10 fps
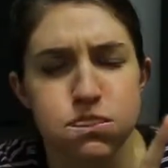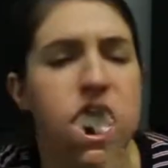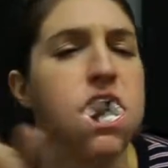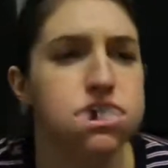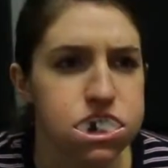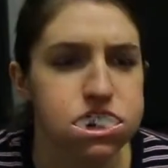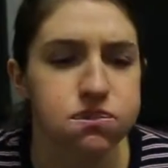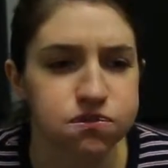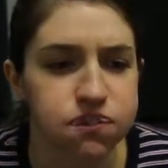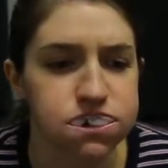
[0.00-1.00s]

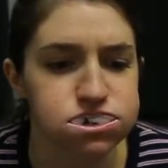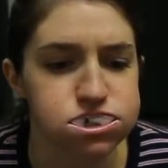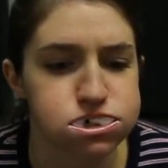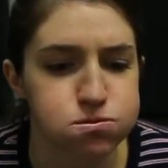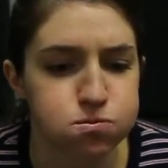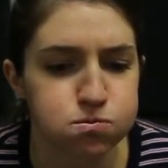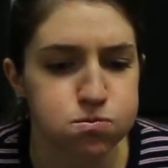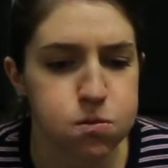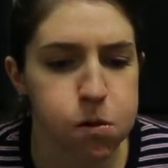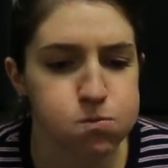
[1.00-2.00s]
Atticus went.
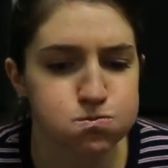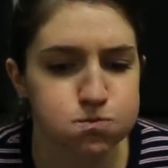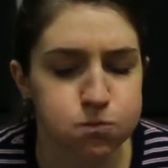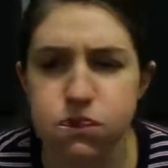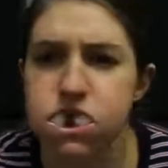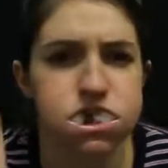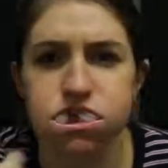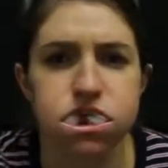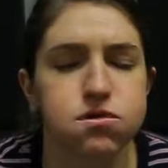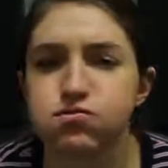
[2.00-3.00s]
He
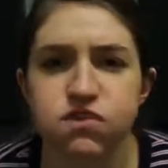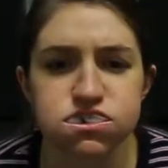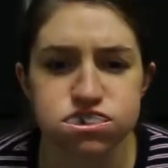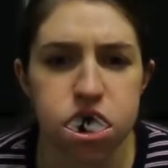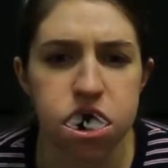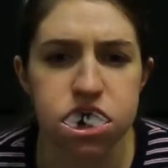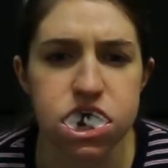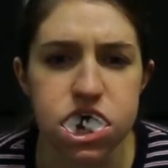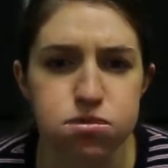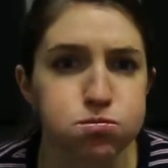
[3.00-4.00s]
like confronts
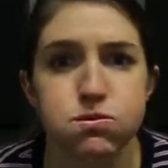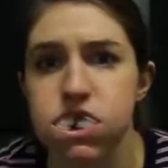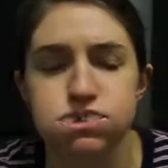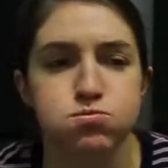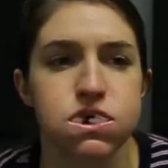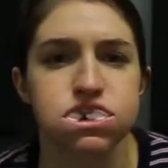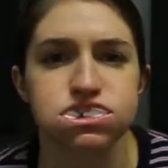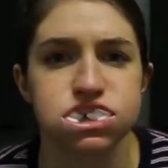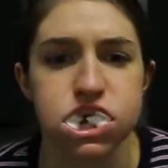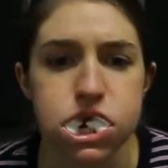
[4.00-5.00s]
Aria, makes a big
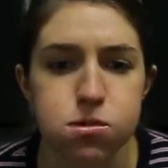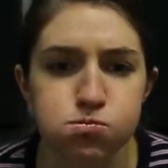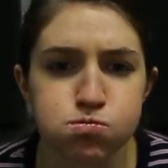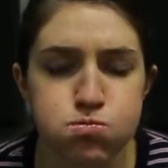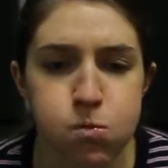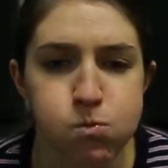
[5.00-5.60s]
scene.